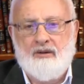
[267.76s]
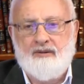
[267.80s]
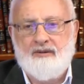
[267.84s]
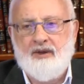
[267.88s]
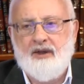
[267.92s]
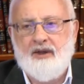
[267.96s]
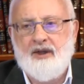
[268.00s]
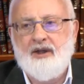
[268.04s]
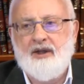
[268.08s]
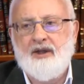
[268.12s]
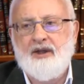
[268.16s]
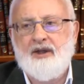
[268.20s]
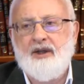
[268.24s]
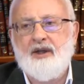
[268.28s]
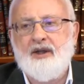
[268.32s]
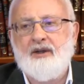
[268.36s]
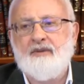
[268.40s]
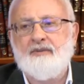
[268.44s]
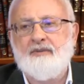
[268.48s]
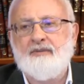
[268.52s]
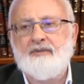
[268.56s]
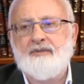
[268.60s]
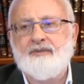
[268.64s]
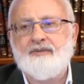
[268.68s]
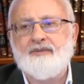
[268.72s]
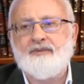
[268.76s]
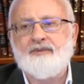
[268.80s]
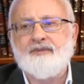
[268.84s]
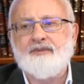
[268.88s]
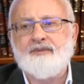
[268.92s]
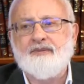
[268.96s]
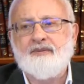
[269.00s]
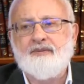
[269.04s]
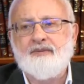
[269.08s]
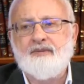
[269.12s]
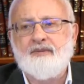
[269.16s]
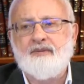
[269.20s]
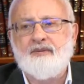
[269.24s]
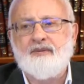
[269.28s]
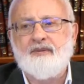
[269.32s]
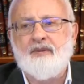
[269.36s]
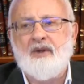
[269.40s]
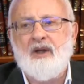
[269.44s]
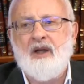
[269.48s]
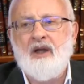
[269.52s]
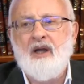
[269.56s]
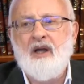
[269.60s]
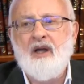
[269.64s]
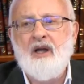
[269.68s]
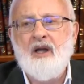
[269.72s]
precisely are we suffering
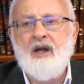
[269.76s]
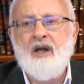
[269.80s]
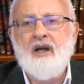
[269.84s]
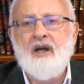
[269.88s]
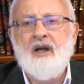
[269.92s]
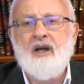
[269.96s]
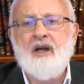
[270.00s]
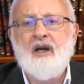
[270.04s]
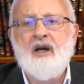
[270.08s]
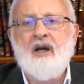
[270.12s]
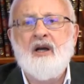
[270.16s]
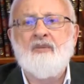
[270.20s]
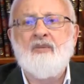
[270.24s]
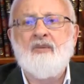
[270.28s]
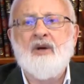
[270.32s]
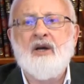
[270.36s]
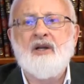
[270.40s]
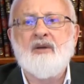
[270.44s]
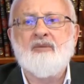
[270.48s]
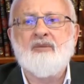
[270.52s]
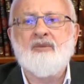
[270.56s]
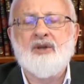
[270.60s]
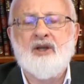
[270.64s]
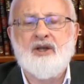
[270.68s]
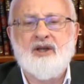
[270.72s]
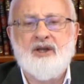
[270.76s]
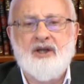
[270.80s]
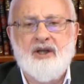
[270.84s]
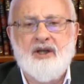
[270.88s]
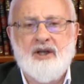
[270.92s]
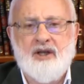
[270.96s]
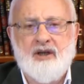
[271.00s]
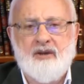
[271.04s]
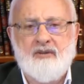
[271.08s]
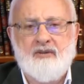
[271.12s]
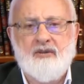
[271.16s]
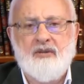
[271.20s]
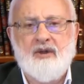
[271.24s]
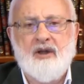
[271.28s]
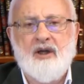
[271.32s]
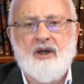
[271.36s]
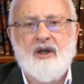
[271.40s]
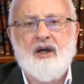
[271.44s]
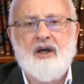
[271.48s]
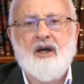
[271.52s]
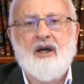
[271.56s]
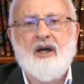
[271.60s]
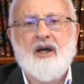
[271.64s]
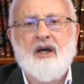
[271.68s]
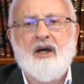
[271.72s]
from, and what are we
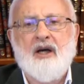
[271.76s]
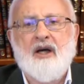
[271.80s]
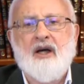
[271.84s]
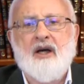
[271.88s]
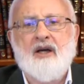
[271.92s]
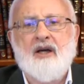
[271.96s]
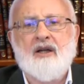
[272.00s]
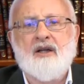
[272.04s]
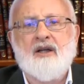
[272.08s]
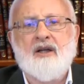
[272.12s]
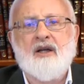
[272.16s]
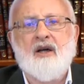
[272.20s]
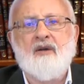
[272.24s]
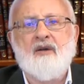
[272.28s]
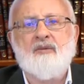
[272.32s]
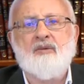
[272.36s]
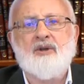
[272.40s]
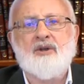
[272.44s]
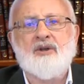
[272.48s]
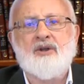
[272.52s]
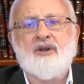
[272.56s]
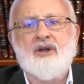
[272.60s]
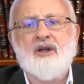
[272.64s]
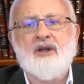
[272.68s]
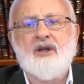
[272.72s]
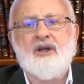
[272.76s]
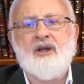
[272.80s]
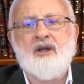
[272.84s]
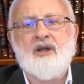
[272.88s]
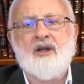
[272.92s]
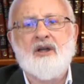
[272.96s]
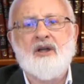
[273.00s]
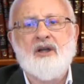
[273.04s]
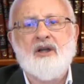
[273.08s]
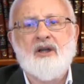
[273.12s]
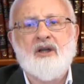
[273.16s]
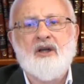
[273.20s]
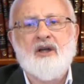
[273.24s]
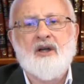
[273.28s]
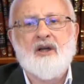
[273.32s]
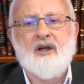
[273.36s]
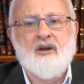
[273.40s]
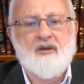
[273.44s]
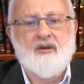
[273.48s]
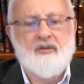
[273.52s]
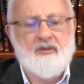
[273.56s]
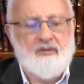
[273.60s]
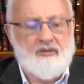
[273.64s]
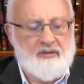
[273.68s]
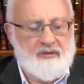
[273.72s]
enjoying, what are we
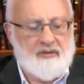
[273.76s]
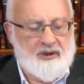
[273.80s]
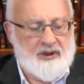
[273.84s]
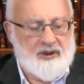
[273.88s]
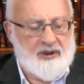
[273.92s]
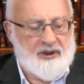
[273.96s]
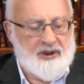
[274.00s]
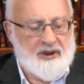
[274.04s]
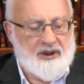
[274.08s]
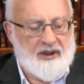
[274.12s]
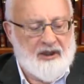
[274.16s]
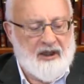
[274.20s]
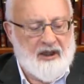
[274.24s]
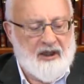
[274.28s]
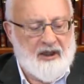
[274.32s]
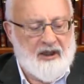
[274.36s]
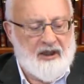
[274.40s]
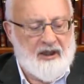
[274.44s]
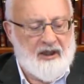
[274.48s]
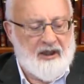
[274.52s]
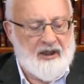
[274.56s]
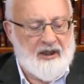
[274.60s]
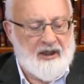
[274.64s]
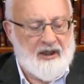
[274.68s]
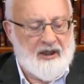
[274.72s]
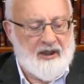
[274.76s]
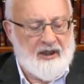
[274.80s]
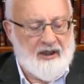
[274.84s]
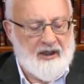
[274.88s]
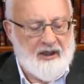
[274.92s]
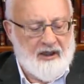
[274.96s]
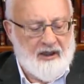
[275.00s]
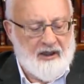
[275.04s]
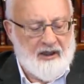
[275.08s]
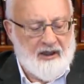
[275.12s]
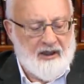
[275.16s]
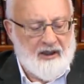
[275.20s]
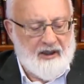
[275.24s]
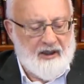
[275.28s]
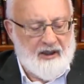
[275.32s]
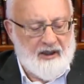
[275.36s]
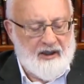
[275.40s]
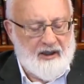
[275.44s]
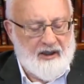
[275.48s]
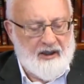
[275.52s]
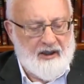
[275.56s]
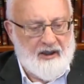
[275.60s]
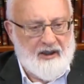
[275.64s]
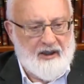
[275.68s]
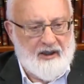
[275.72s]
drawn to, and how
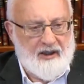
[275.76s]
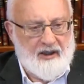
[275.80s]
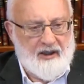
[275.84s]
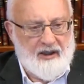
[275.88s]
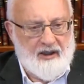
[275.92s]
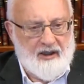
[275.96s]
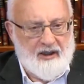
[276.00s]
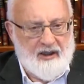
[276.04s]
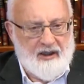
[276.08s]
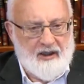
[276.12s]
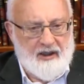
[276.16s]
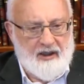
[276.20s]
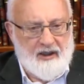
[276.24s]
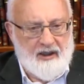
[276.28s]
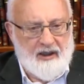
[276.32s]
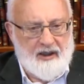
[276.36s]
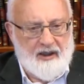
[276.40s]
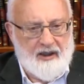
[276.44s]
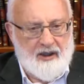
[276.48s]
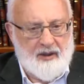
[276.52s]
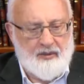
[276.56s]
much the